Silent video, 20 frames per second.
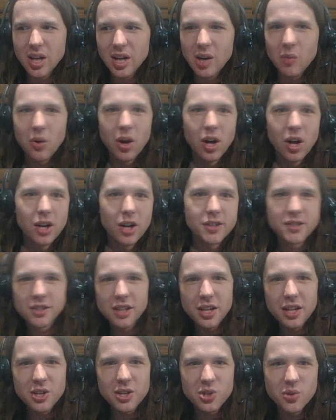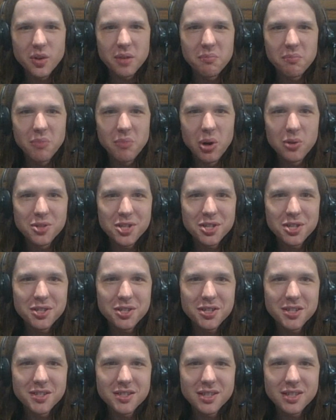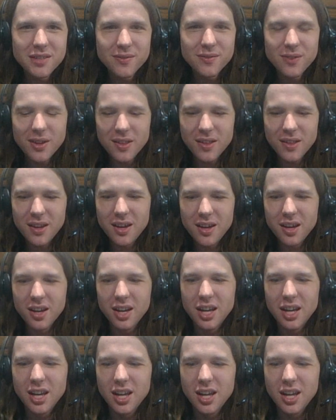while also like doing motions and stuff like that.